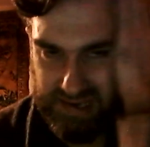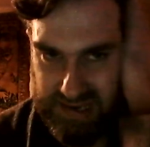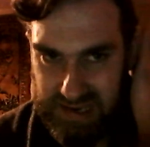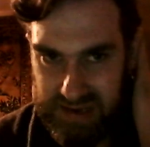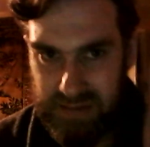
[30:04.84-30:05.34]

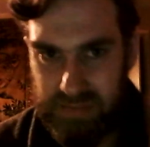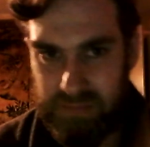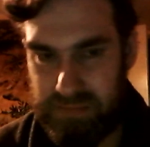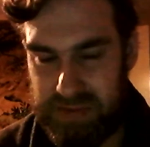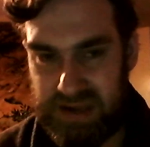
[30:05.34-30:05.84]
did
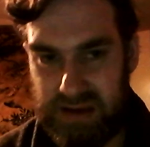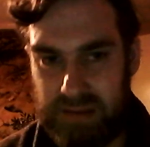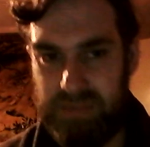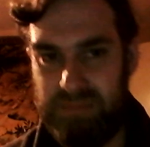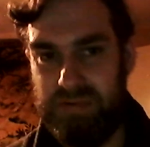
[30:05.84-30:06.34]

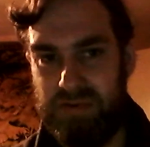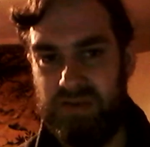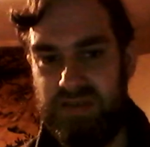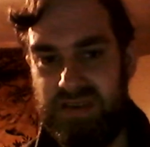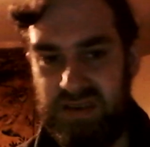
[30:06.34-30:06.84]
become
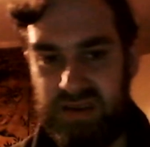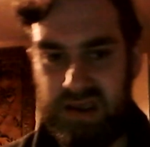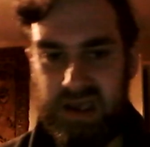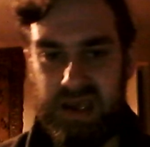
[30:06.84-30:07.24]
important,